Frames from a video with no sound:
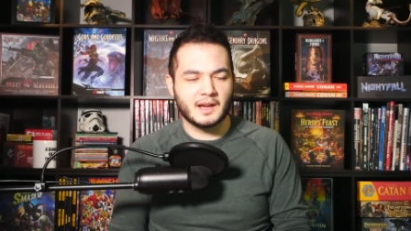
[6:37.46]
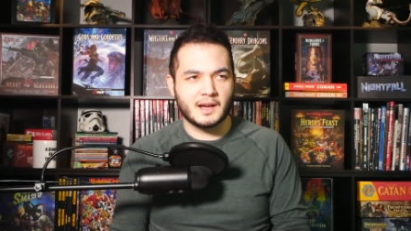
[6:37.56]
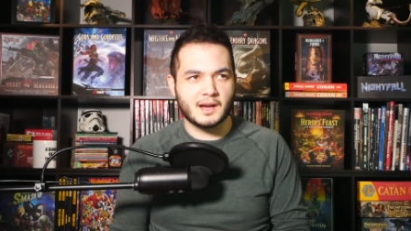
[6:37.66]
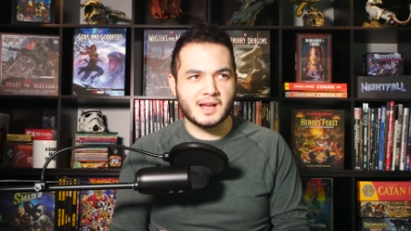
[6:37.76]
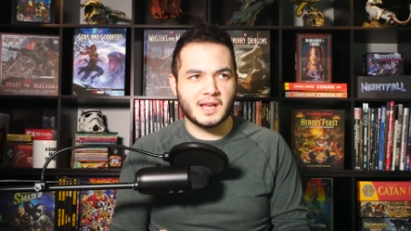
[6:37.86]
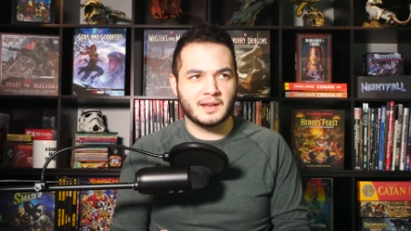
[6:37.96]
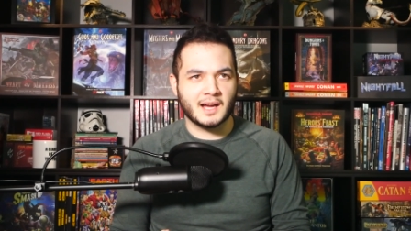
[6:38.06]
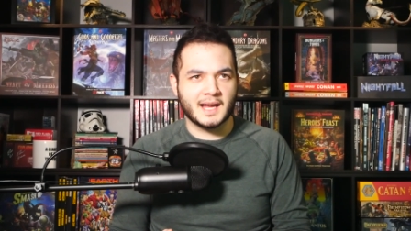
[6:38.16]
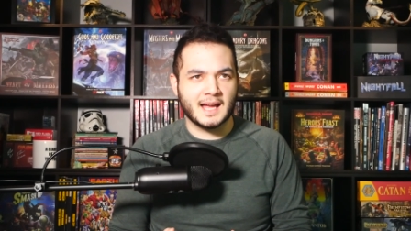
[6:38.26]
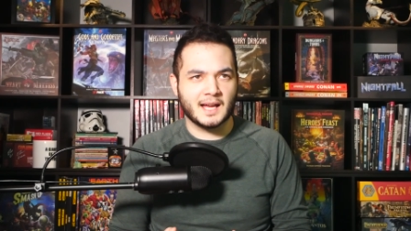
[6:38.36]
uh, and
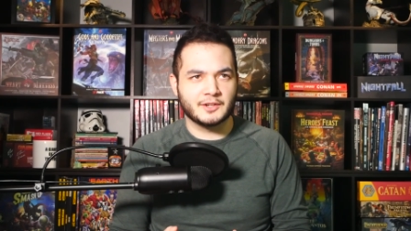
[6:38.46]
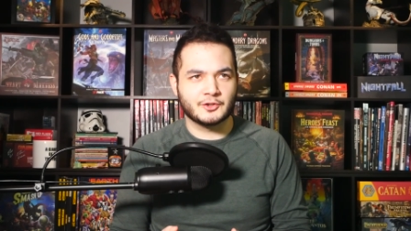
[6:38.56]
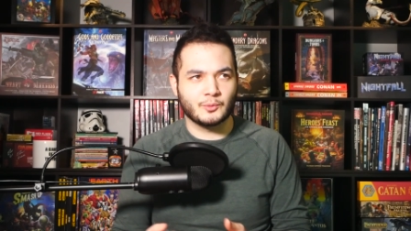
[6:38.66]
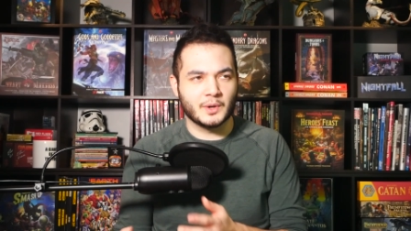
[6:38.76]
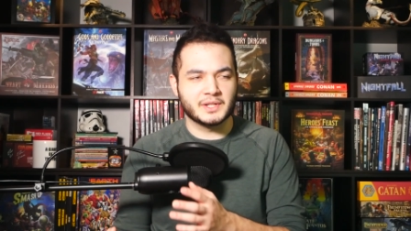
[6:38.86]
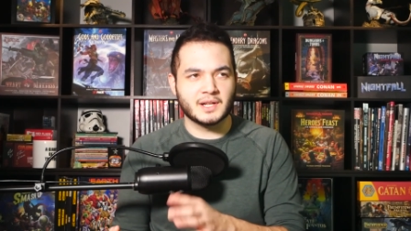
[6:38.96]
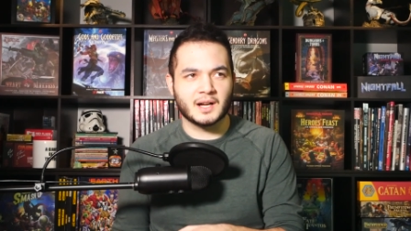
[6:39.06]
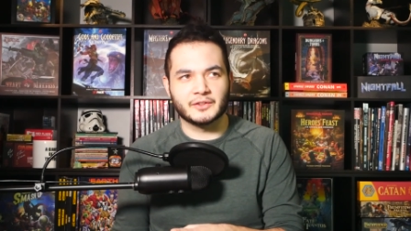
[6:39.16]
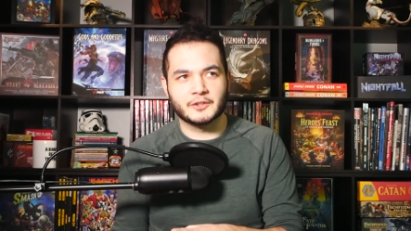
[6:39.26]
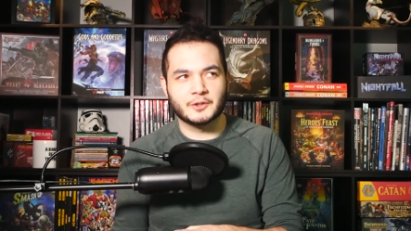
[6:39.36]
I had 20
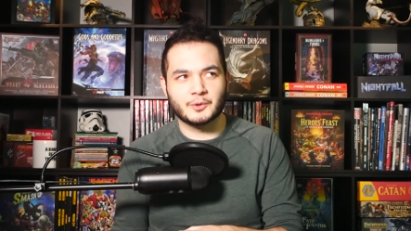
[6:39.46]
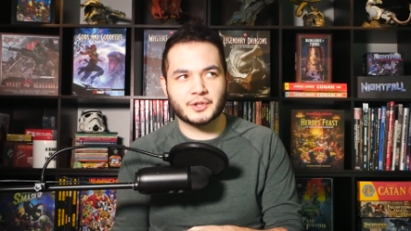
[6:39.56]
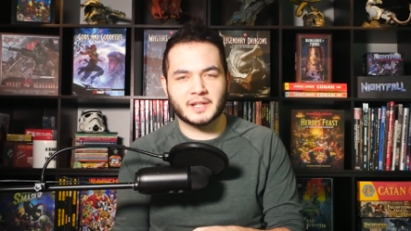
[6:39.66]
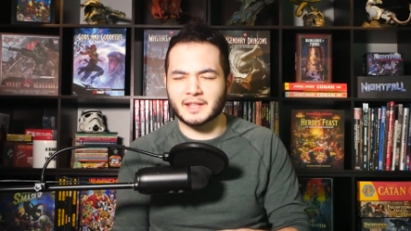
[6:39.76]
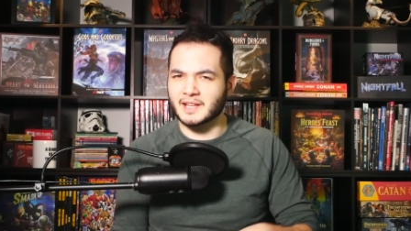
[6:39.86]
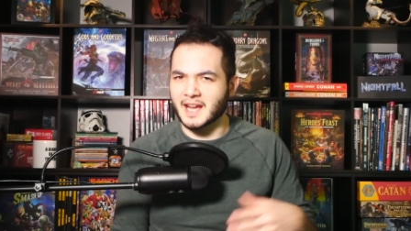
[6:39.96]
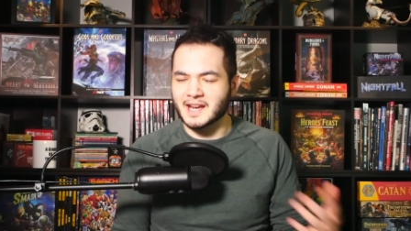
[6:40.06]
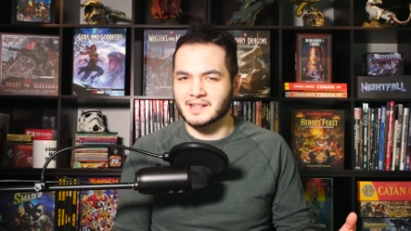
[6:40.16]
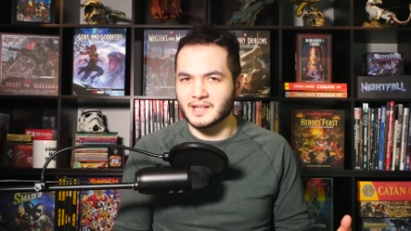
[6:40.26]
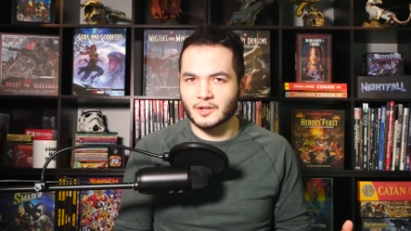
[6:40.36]
Constitution and I think
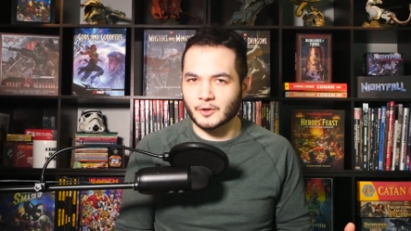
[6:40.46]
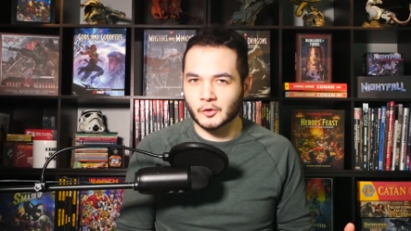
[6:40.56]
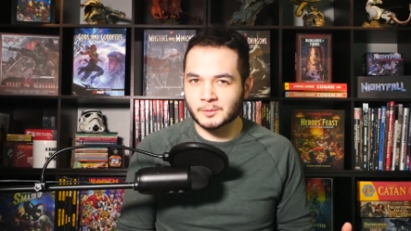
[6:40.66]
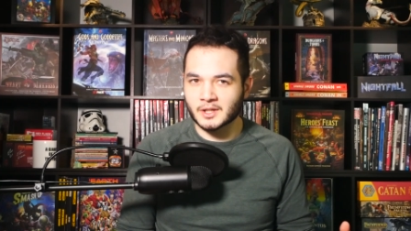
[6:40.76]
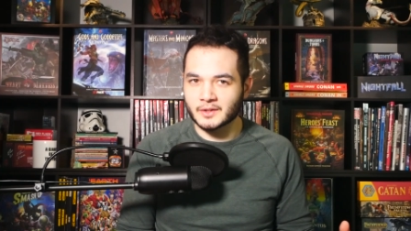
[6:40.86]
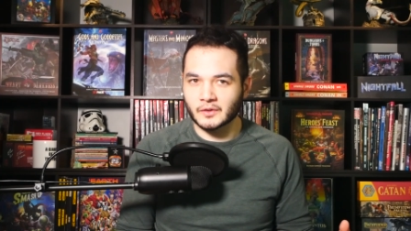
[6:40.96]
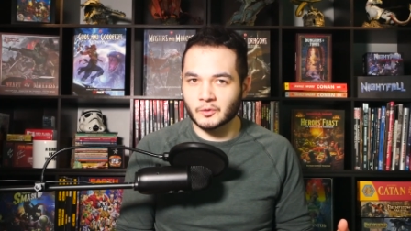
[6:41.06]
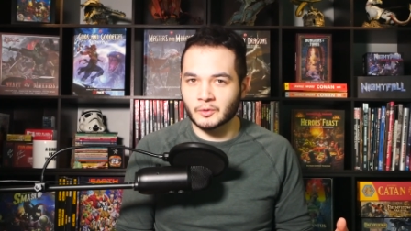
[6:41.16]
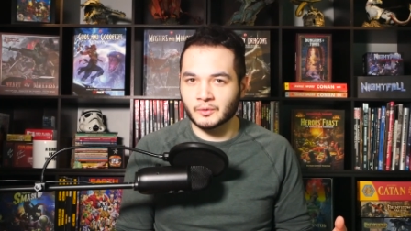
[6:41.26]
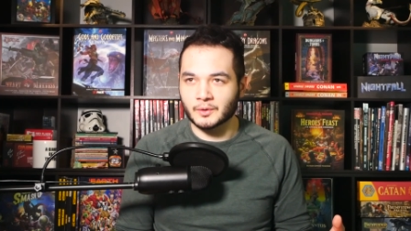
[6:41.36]
18 Charisma on the
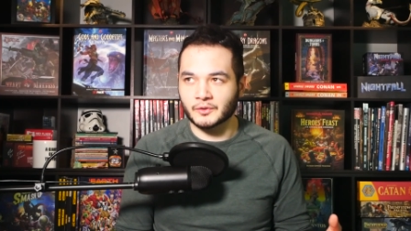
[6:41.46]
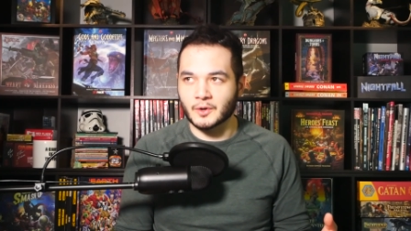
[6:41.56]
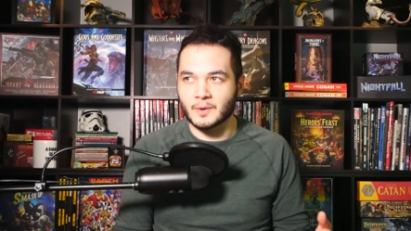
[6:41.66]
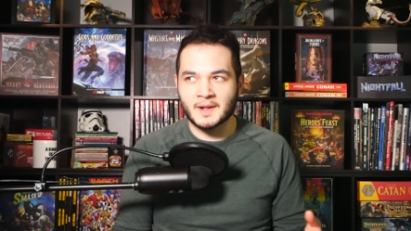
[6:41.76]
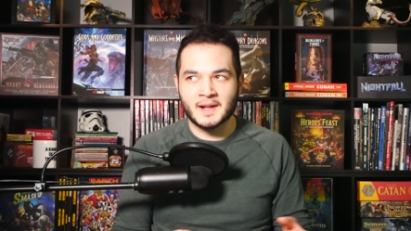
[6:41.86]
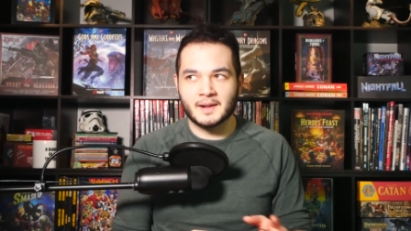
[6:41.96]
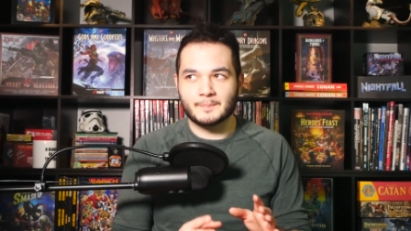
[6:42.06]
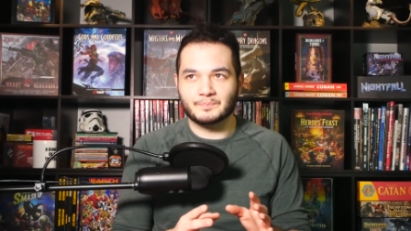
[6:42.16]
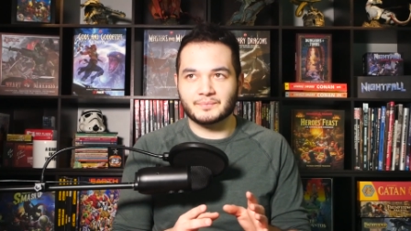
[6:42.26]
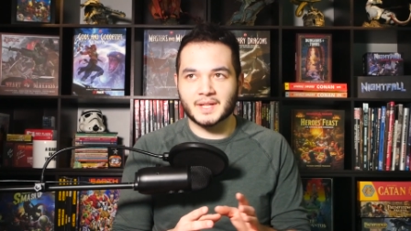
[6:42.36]
Sorcerer, so
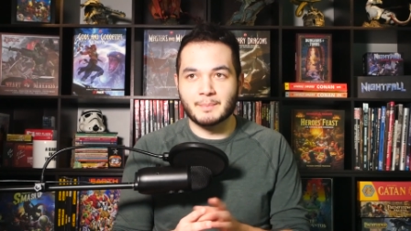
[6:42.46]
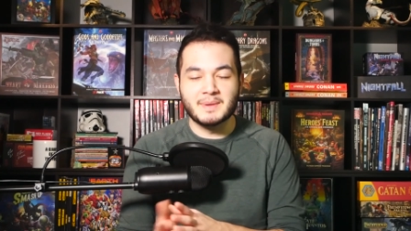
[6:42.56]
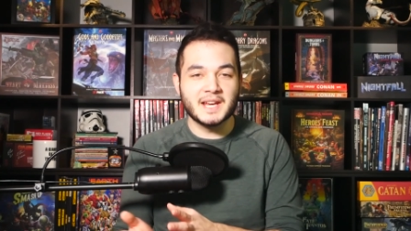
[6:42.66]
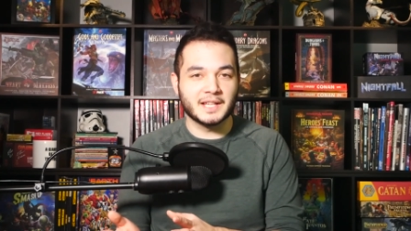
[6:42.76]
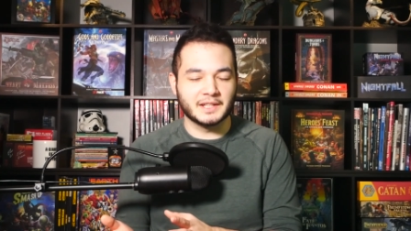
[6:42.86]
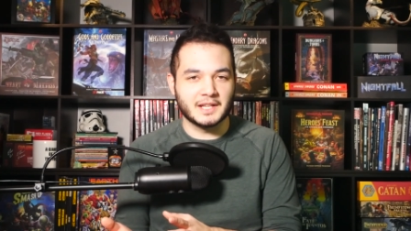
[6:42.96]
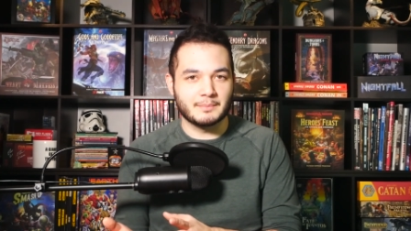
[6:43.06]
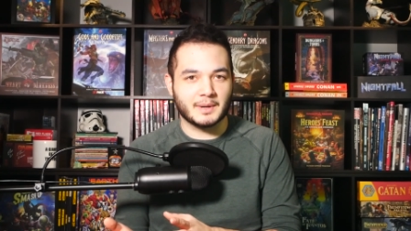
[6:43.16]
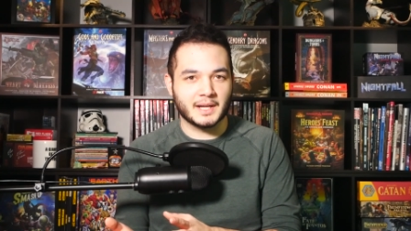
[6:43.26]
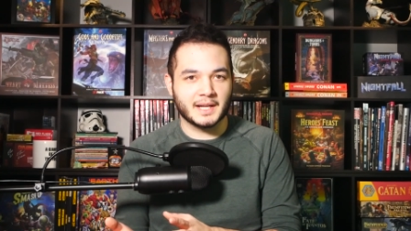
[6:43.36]

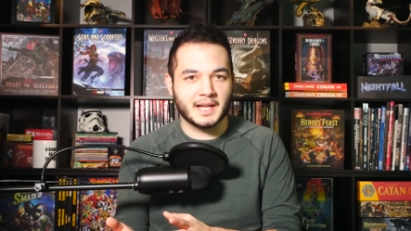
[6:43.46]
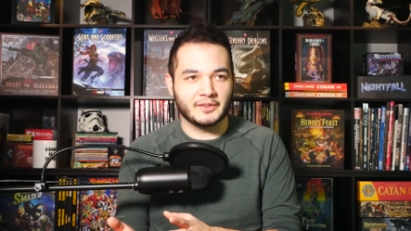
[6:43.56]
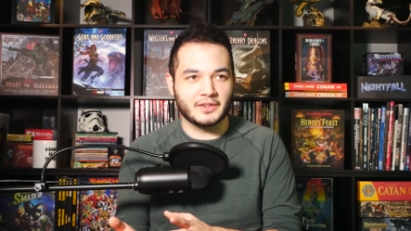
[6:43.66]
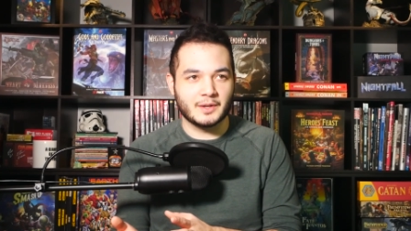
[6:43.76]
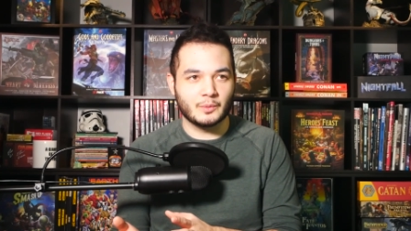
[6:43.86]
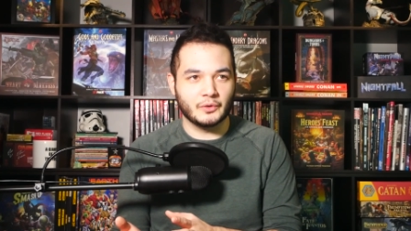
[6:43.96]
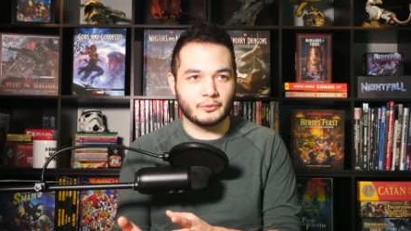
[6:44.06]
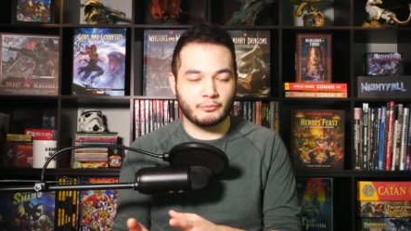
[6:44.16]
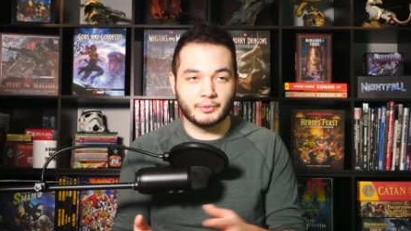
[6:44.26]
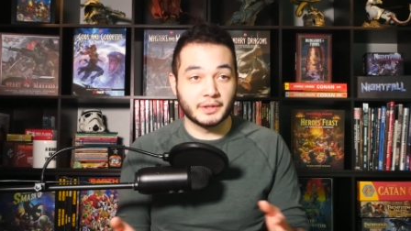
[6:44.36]
immediately my AC
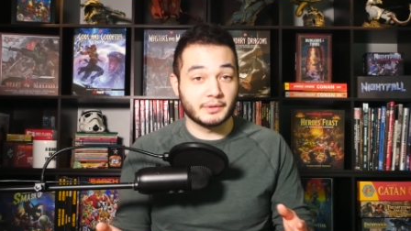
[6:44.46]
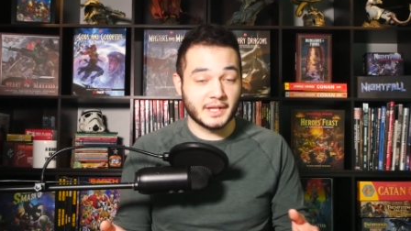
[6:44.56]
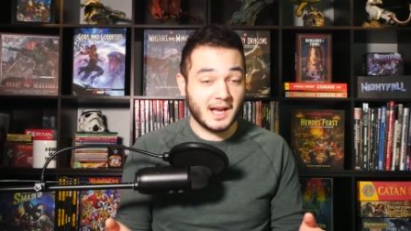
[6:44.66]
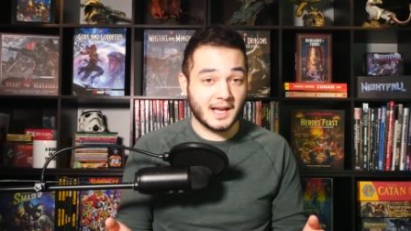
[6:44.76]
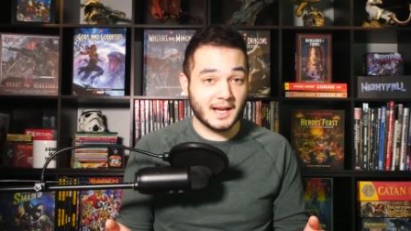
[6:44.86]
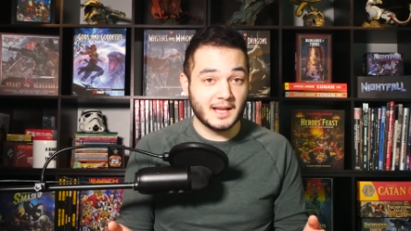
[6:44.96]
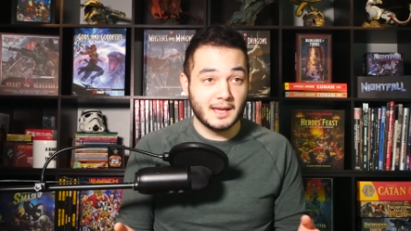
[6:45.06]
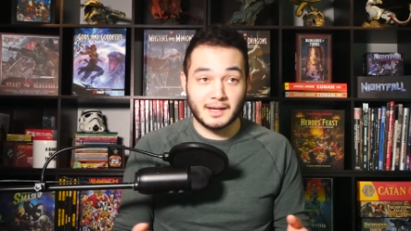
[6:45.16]
was really, really high.